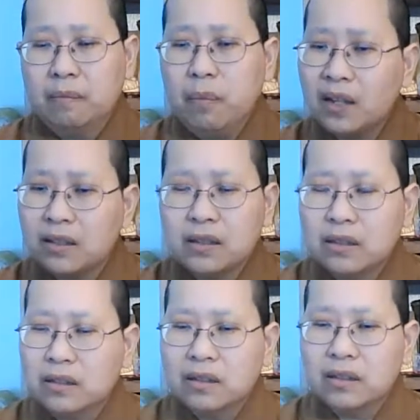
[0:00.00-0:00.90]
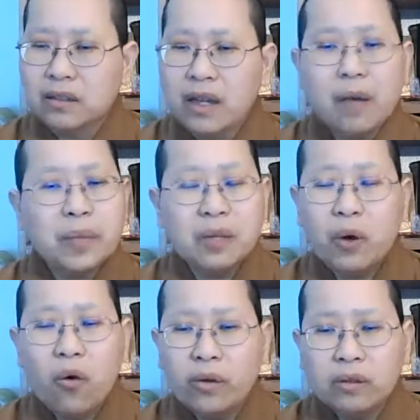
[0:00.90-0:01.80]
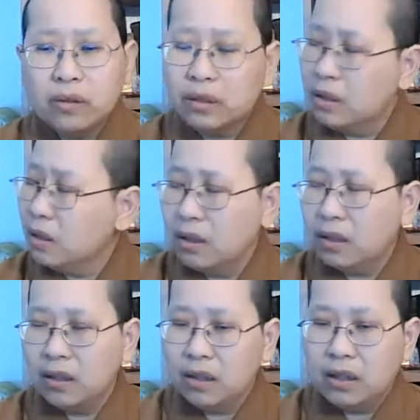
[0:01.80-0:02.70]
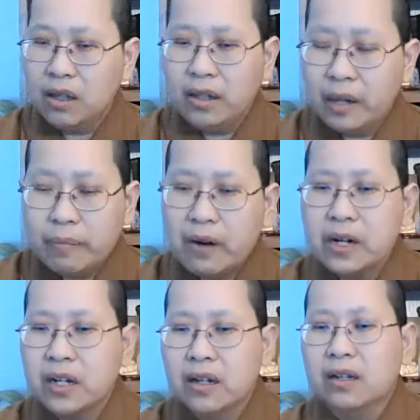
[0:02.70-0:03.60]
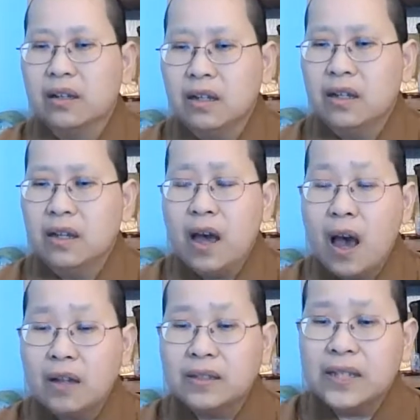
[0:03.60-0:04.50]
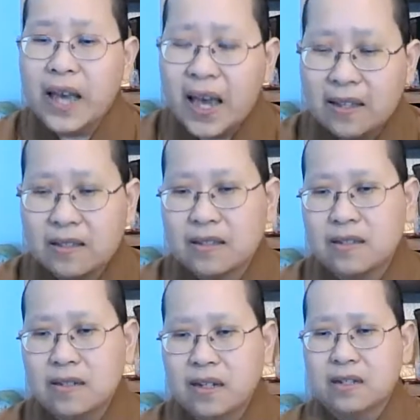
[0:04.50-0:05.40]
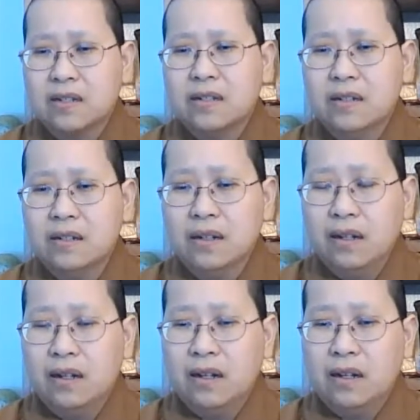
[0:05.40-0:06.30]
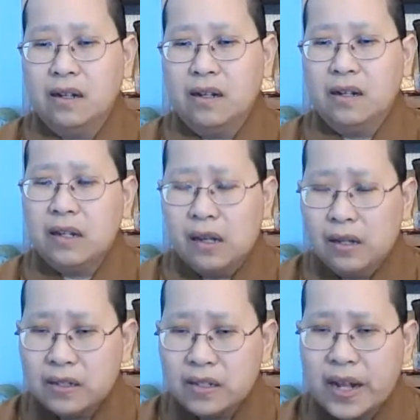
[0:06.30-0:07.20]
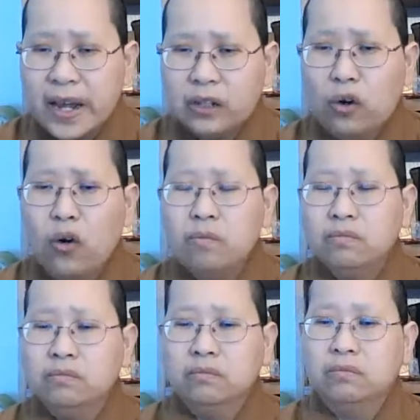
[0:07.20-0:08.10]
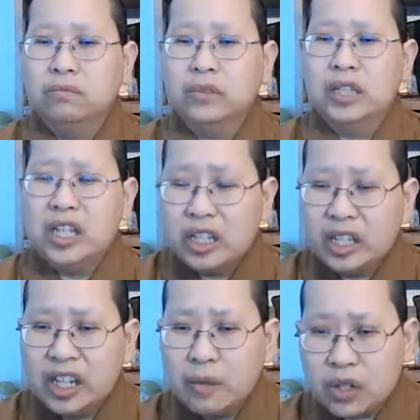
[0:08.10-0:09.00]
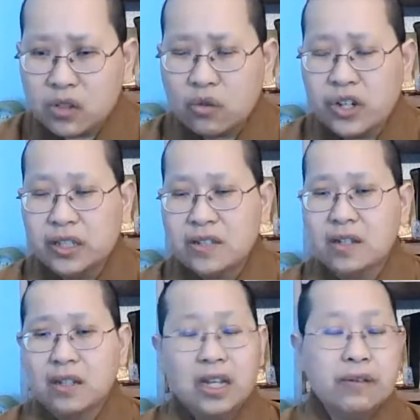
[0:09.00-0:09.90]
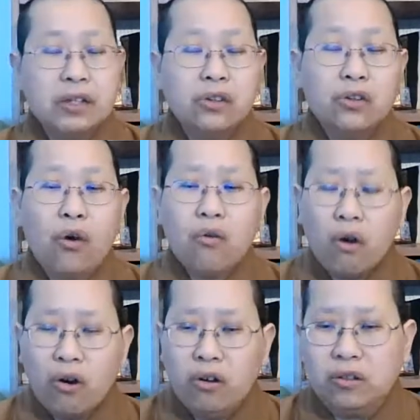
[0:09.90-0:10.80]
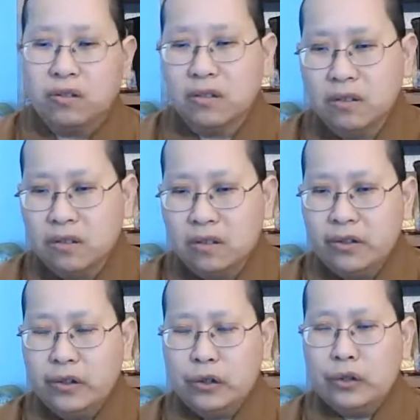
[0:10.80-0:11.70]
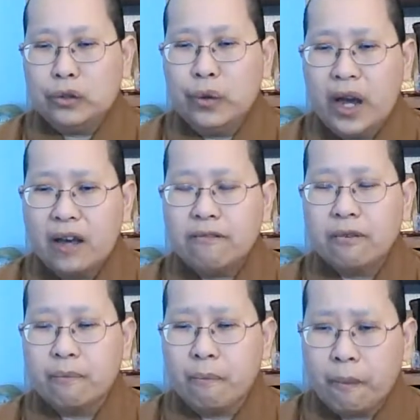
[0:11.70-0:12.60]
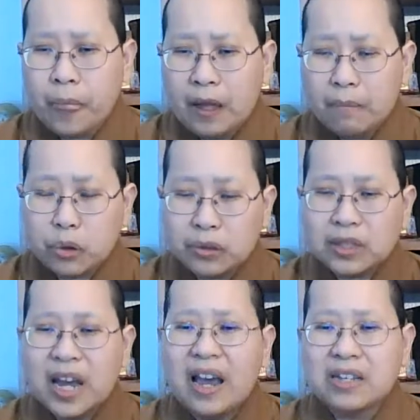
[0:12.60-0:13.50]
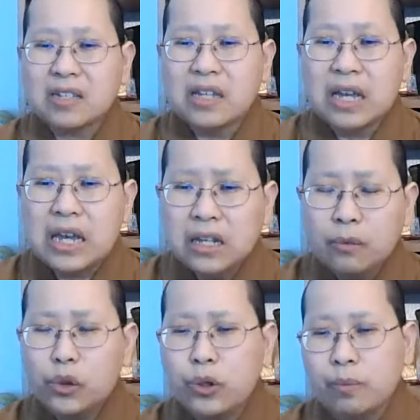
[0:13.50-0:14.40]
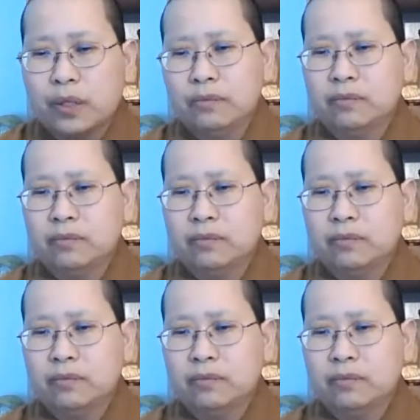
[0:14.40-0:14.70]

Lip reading: But there are people in America against this. Stay at home, keep a social distance. They even go on to have protests in a group.